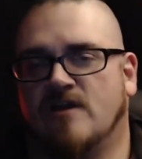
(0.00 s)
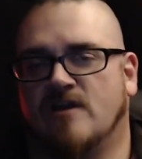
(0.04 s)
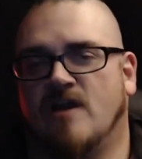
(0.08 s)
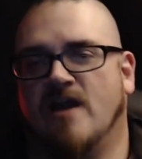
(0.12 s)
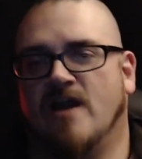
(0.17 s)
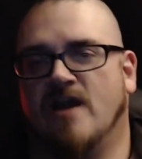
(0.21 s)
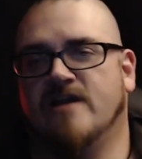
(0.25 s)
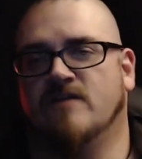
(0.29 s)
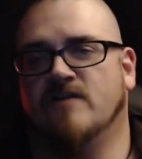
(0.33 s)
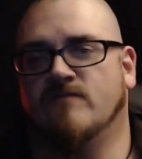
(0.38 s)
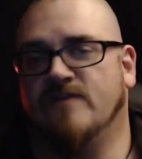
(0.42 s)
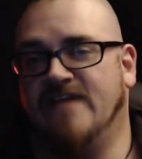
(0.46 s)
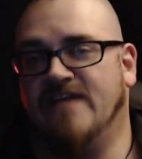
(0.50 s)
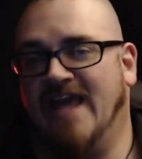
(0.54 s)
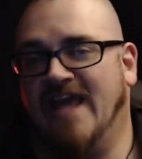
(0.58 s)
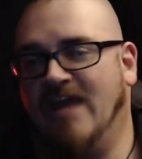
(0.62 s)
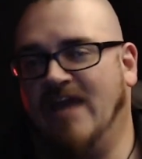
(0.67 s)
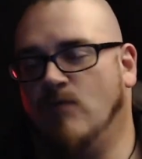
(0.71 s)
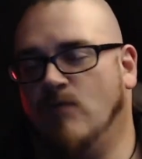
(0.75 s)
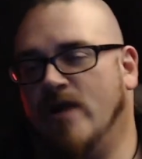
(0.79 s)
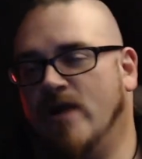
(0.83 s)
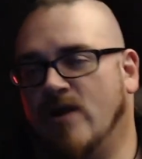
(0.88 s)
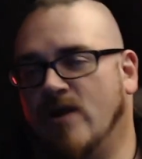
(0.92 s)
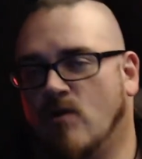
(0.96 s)
a kind of
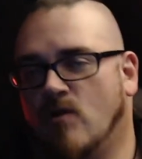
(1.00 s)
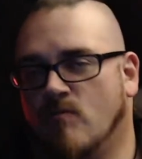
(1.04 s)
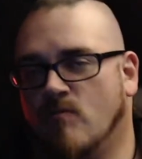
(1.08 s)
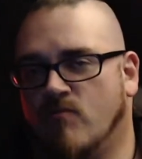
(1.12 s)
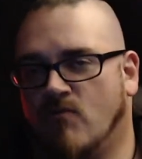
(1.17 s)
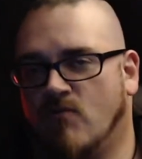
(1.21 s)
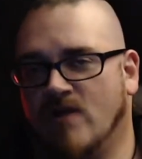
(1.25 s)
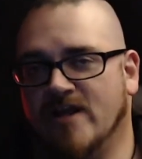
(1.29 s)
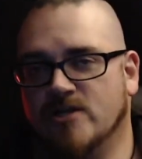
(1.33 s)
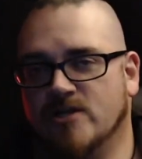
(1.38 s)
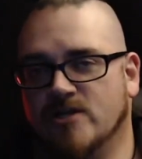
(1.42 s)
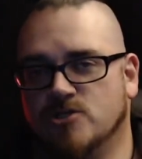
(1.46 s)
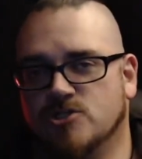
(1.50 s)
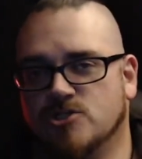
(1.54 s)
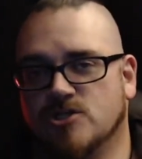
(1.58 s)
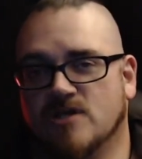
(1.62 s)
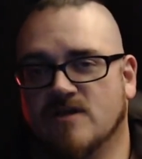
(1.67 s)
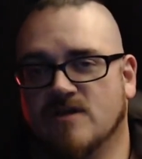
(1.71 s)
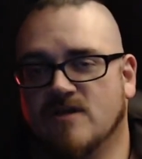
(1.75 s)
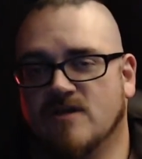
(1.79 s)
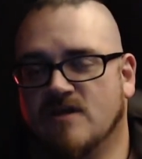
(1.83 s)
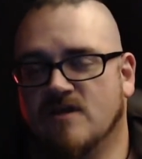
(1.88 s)
gateway or bridge,